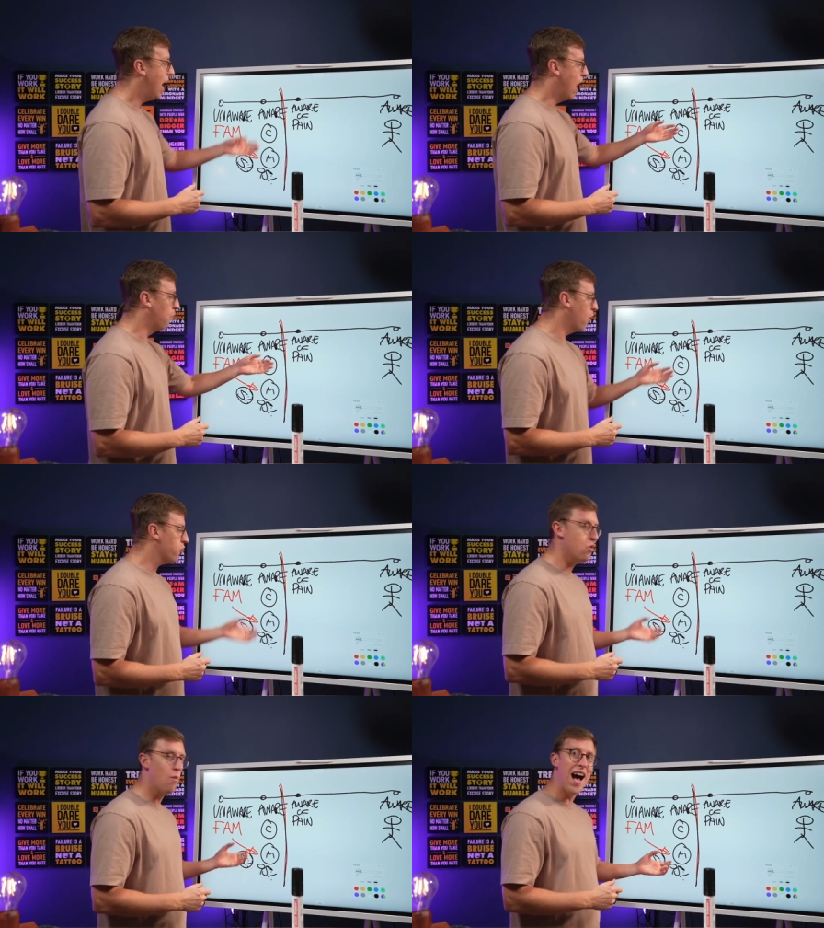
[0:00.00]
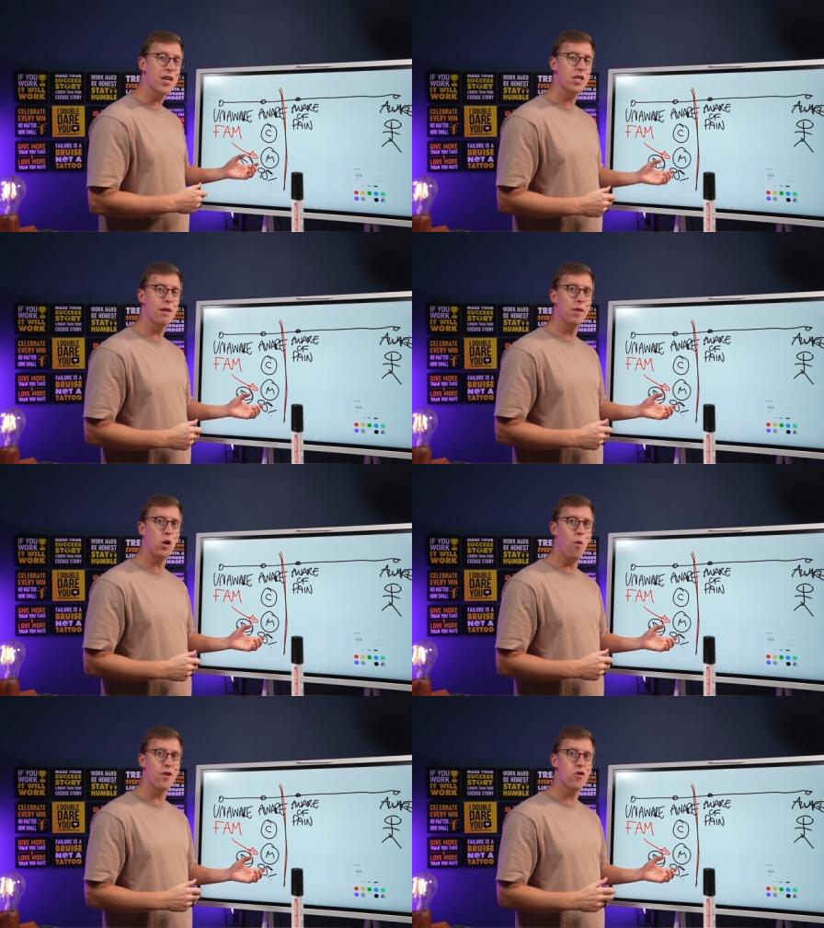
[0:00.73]
and once you ask them the
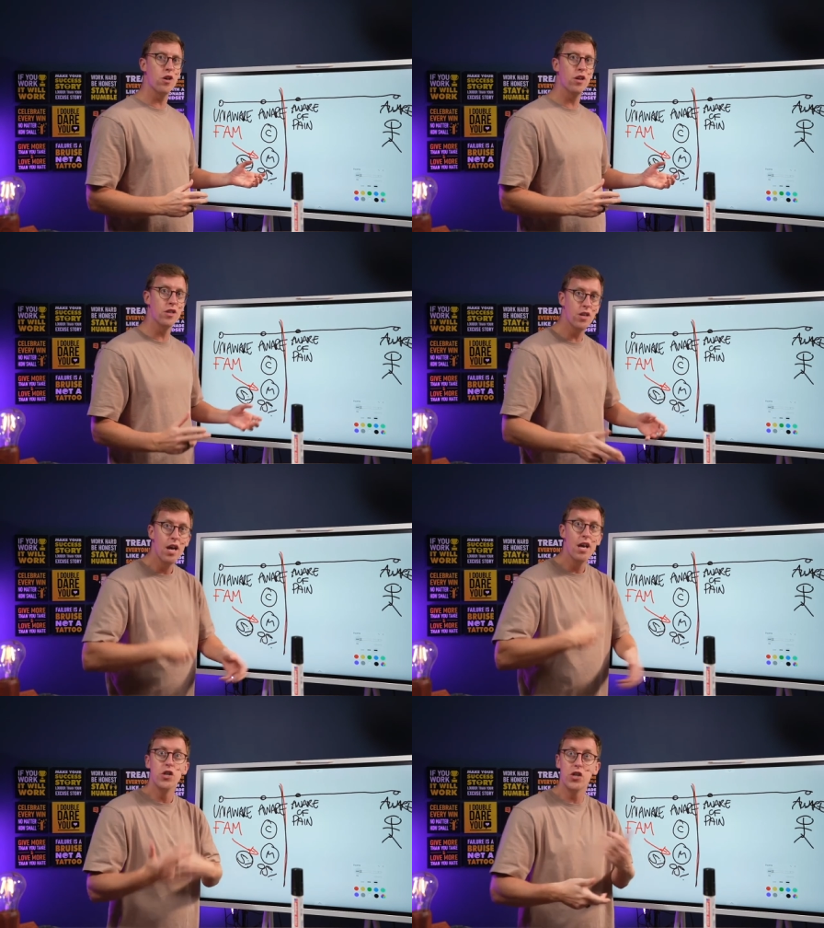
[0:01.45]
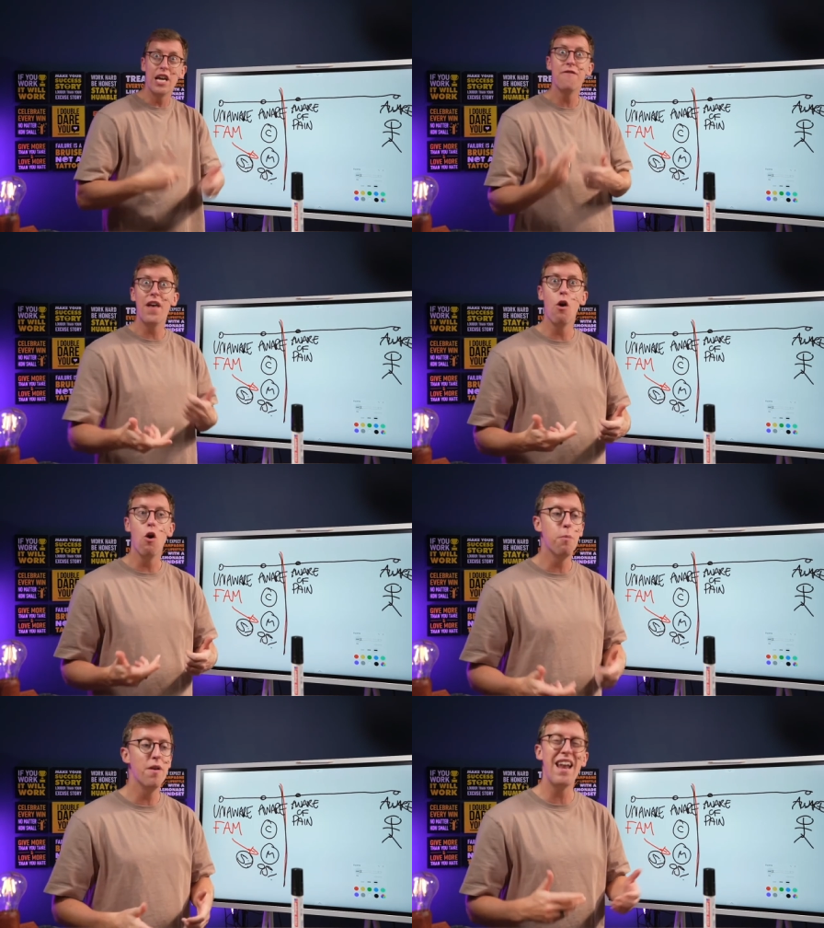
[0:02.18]
question and see if they're
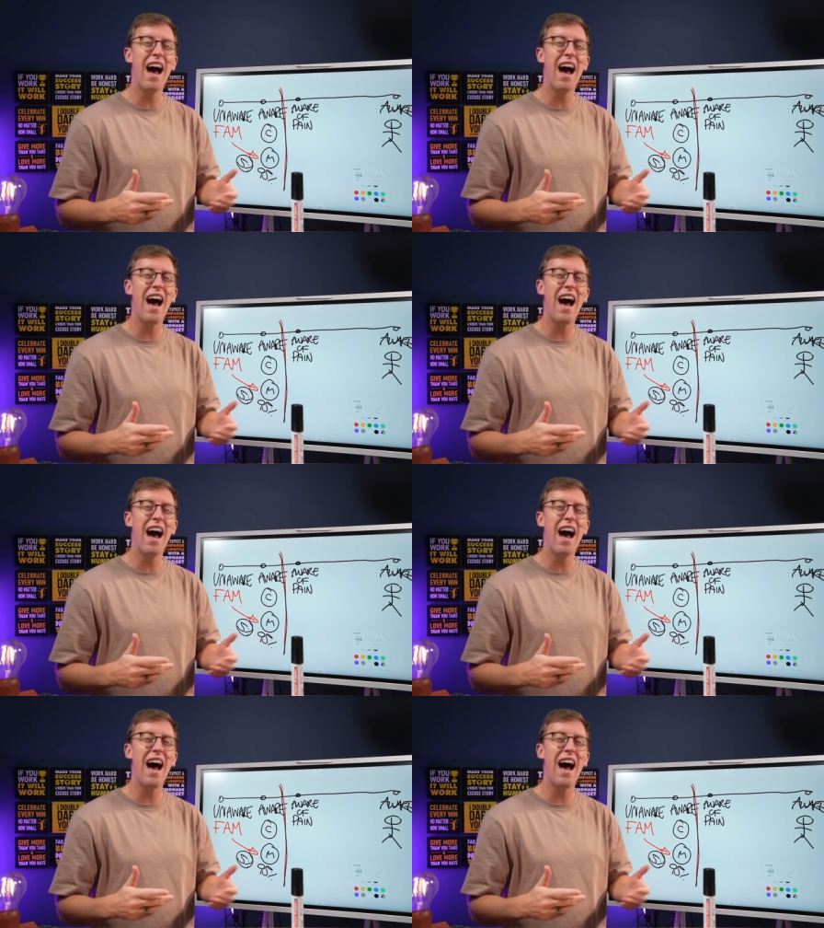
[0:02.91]
open,